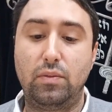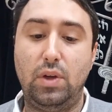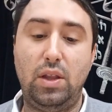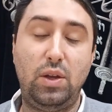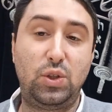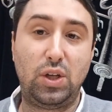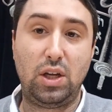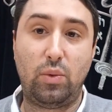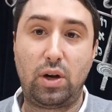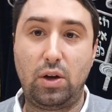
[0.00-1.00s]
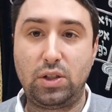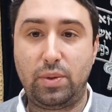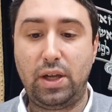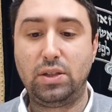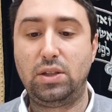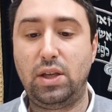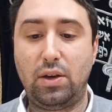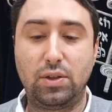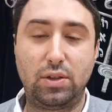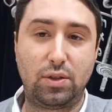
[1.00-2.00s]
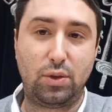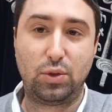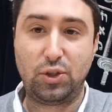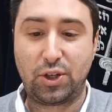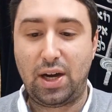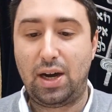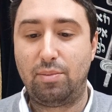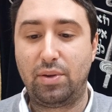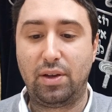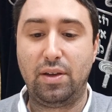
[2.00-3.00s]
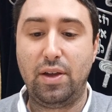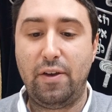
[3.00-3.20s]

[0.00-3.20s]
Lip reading: And then you decide you want to go to someone else's house. Sukkah hopping.